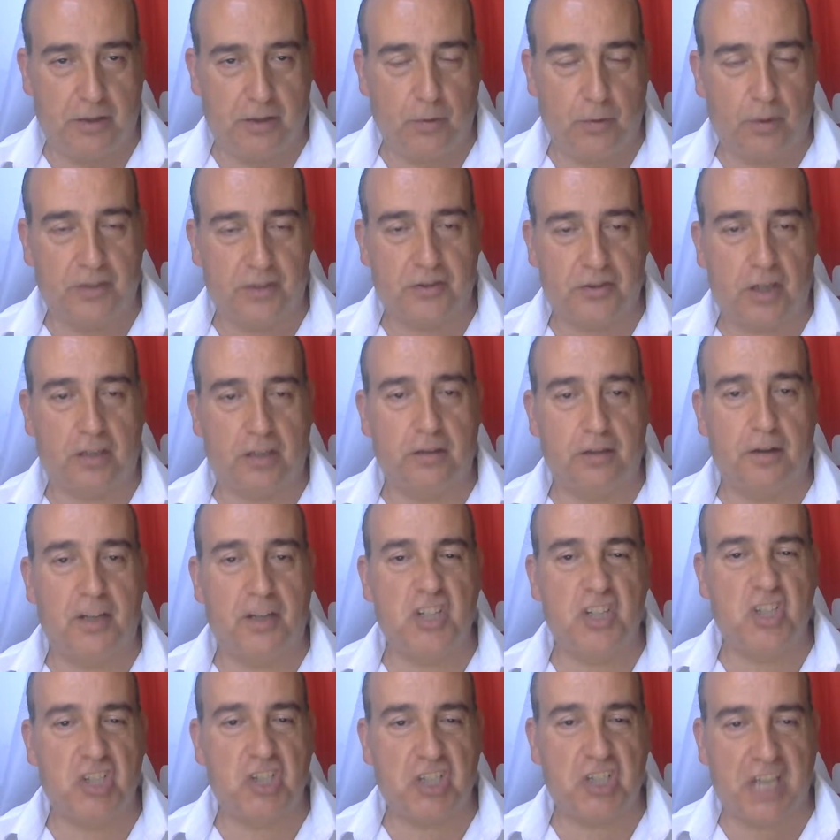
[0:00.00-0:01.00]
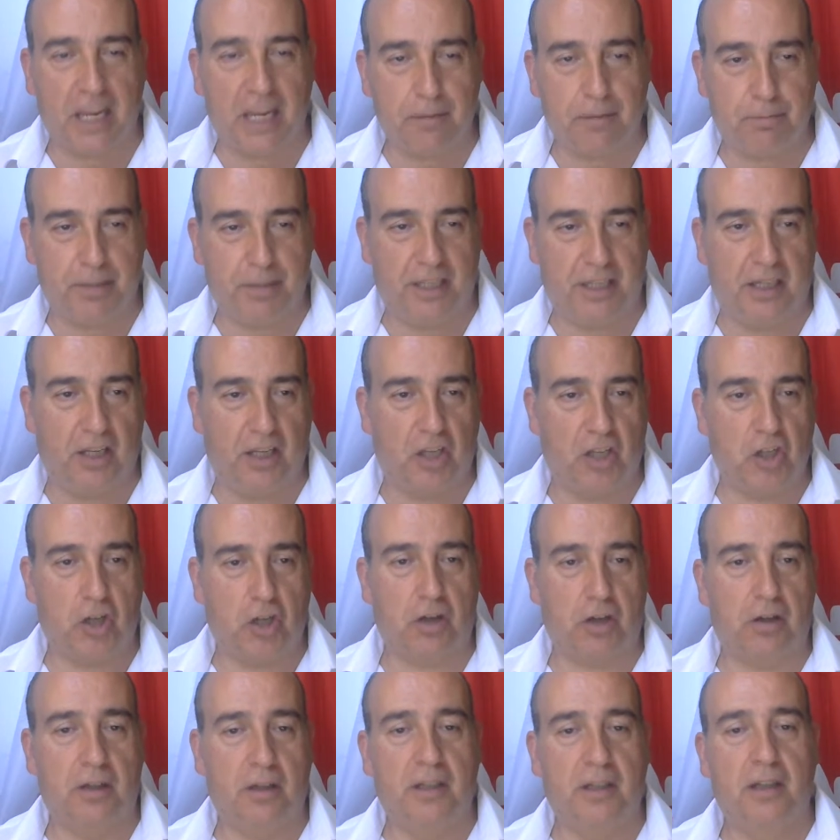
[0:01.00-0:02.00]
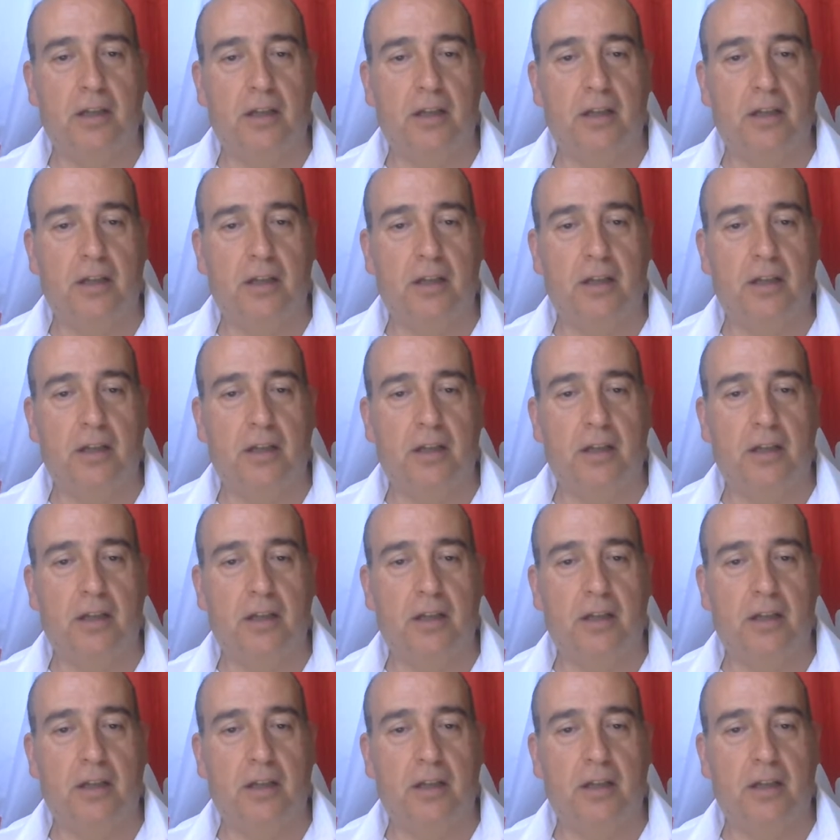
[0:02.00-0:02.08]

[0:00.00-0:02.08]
You will start shaping your